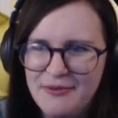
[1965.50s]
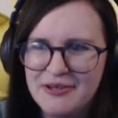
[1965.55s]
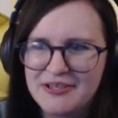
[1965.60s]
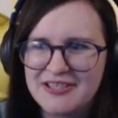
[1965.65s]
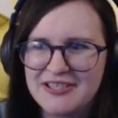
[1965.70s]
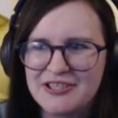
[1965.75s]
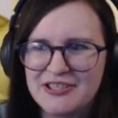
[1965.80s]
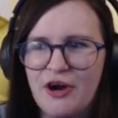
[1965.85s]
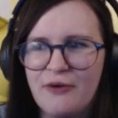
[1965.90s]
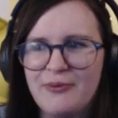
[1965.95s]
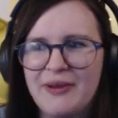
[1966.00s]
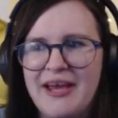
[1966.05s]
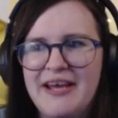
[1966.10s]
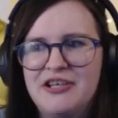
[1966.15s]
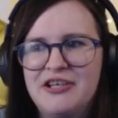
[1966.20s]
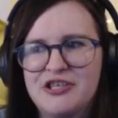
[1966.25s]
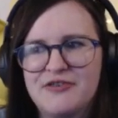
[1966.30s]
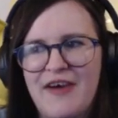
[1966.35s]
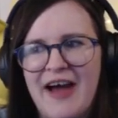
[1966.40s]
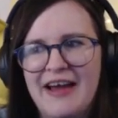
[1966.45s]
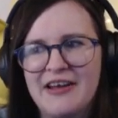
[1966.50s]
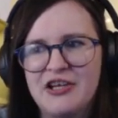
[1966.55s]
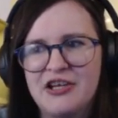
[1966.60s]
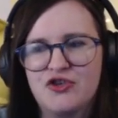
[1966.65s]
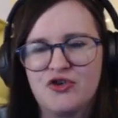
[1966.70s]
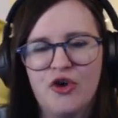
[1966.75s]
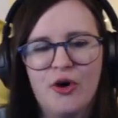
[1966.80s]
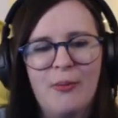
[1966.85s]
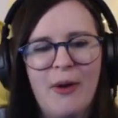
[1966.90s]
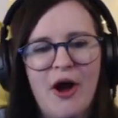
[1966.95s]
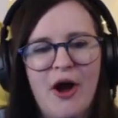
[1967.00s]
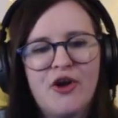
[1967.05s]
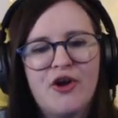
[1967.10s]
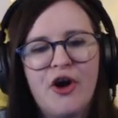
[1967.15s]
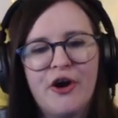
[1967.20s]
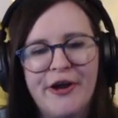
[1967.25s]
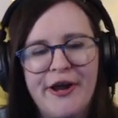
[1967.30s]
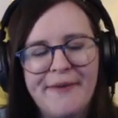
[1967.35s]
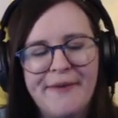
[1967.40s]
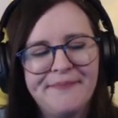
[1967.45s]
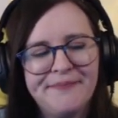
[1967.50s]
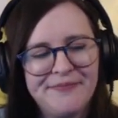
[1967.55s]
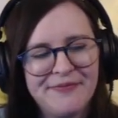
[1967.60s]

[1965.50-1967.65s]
Music is not related, just for added trauma. Got it.